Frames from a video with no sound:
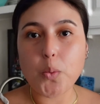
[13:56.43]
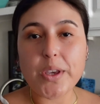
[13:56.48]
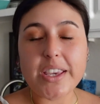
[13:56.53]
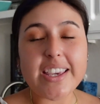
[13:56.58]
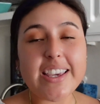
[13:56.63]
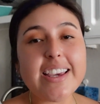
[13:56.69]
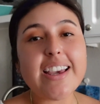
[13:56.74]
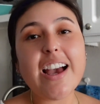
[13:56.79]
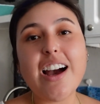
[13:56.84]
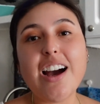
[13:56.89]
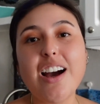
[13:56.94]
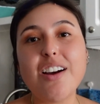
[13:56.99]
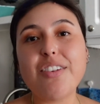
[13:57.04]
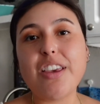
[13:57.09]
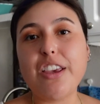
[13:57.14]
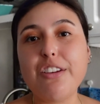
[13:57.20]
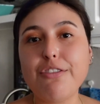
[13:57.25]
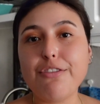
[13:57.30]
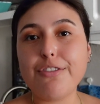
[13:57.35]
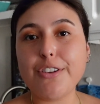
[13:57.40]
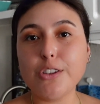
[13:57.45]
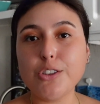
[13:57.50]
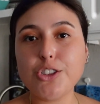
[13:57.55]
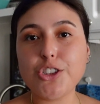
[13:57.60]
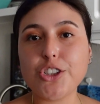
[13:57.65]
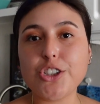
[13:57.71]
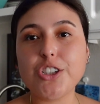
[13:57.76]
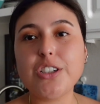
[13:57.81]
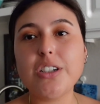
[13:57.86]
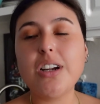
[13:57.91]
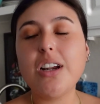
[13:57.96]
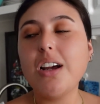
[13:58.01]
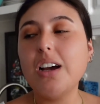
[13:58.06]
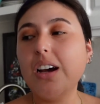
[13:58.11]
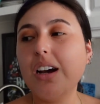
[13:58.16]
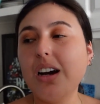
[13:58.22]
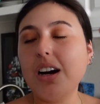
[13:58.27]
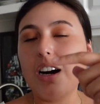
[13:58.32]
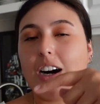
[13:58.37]
We have a filter
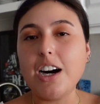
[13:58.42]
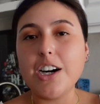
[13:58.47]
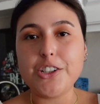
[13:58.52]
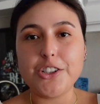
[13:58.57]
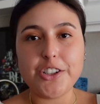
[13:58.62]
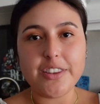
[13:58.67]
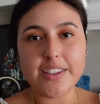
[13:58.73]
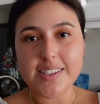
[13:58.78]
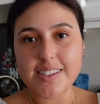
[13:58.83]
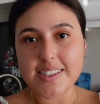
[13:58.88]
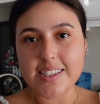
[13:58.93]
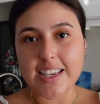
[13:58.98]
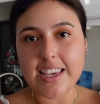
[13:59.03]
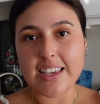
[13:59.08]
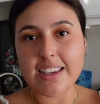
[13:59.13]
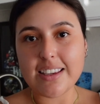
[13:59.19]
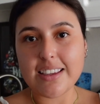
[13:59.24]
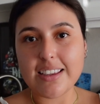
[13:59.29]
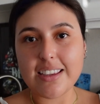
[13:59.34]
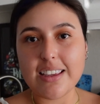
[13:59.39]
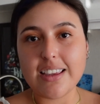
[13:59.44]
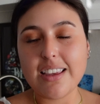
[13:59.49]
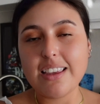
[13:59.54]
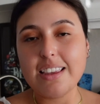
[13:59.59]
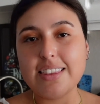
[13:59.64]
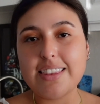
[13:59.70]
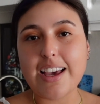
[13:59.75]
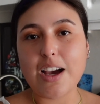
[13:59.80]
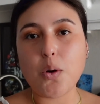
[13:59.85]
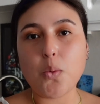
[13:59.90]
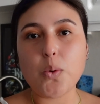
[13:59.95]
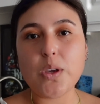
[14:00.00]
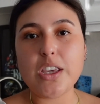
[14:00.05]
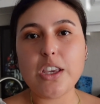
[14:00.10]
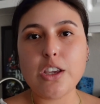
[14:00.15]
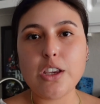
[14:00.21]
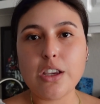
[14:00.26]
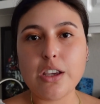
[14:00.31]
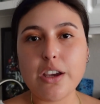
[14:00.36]
under the sink that
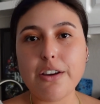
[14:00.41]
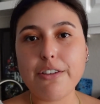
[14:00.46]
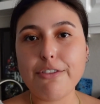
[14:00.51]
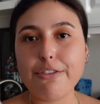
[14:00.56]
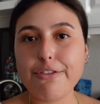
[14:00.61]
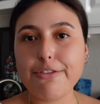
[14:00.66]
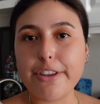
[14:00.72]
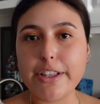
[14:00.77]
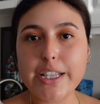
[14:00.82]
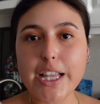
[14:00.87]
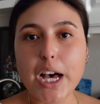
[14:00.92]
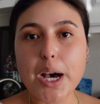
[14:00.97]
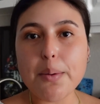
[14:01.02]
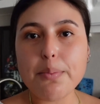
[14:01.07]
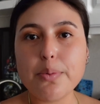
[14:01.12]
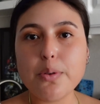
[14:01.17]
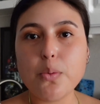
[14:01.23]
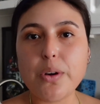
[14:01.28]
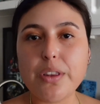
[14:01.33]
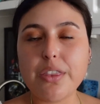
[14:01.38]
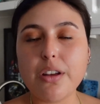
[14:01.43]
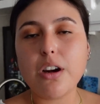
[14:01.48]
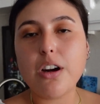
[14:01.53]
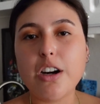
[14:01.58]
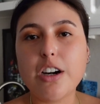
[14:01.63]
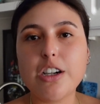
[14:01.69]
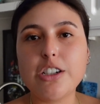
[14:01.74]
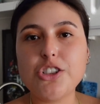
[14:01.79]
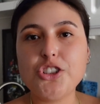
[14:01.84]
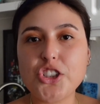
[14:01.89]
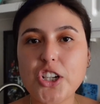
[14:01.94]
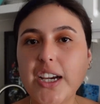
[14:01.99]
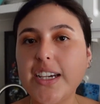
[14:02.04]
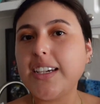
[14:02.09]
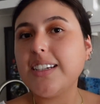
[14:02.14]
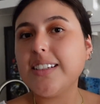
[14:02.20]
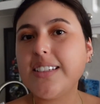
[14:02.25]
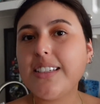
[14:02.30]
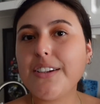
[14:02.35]
we fill up with our
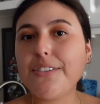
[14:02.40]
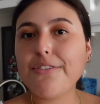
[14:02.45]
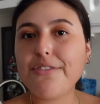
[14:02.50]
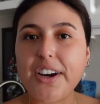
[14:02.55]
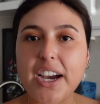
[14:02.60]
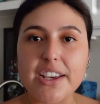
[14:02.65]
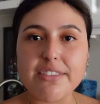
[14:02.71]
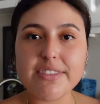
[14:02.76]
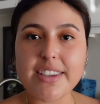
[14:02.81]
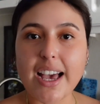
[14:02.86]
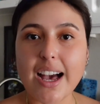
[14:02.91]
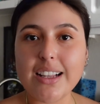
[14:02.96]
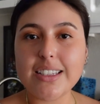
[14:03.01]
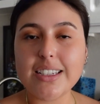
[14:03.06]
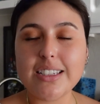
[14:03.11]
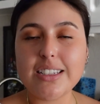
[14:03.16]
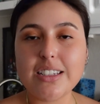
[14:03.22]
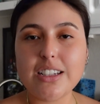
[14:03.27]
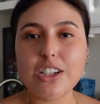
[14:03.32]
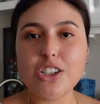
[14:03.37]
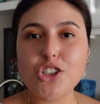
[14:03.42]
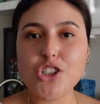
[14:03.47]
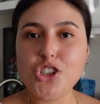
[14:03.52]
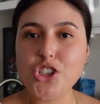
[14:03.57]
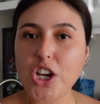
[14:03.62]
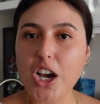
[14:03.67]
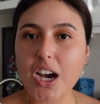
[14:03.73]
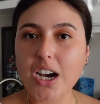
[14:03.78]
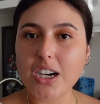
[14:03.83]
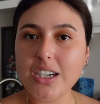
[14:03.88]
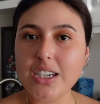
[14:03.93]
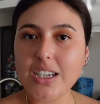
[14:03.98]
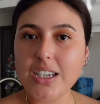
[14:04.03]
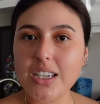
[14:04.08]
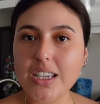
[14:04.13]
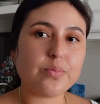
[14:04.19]
giant 5-gallon jug,